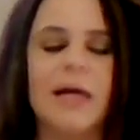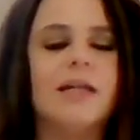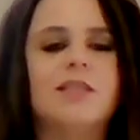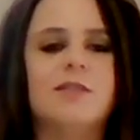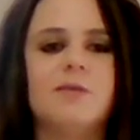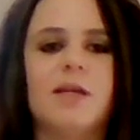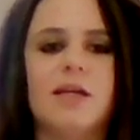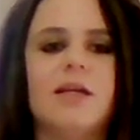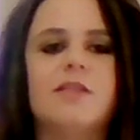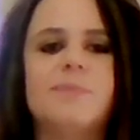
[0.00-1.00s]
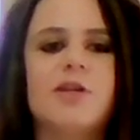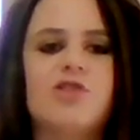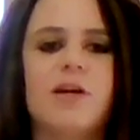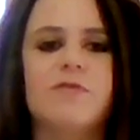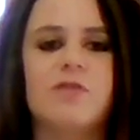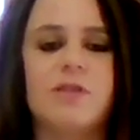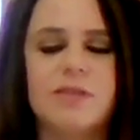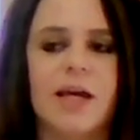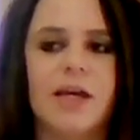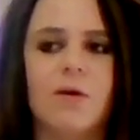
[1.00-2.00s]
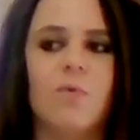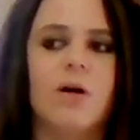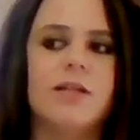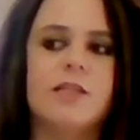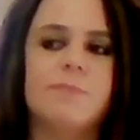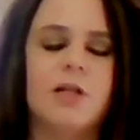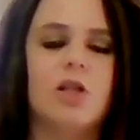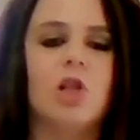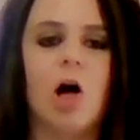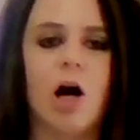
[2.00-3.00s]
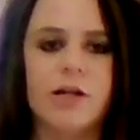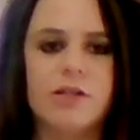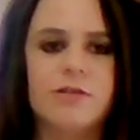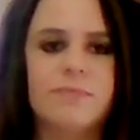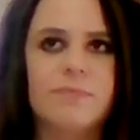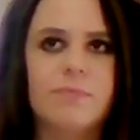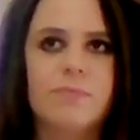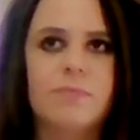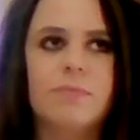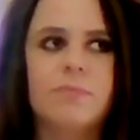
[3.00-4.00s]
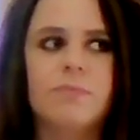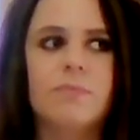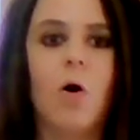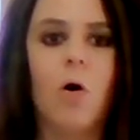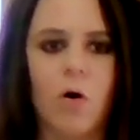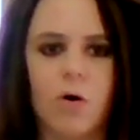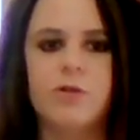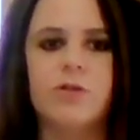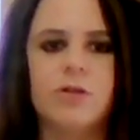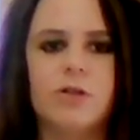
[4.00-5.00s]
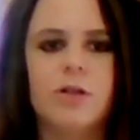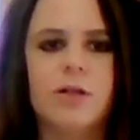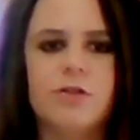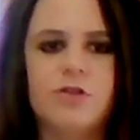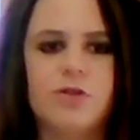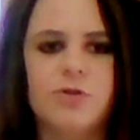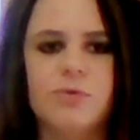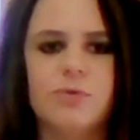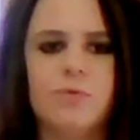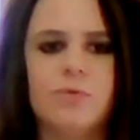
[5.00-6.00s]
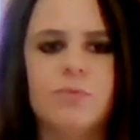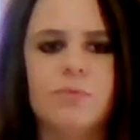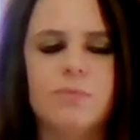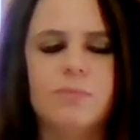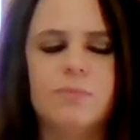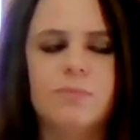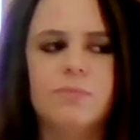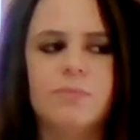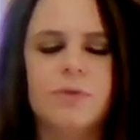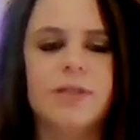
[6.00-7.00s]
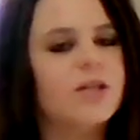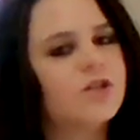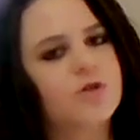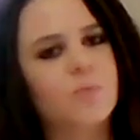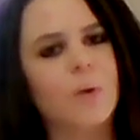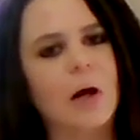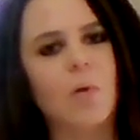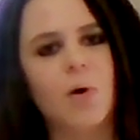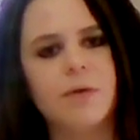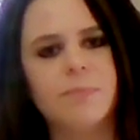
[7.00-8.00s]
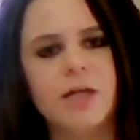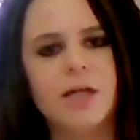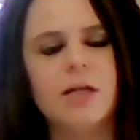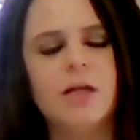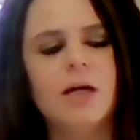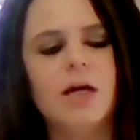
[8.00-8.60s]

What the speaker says: especially after the second one, it's been a lot harder to get to where I want to be.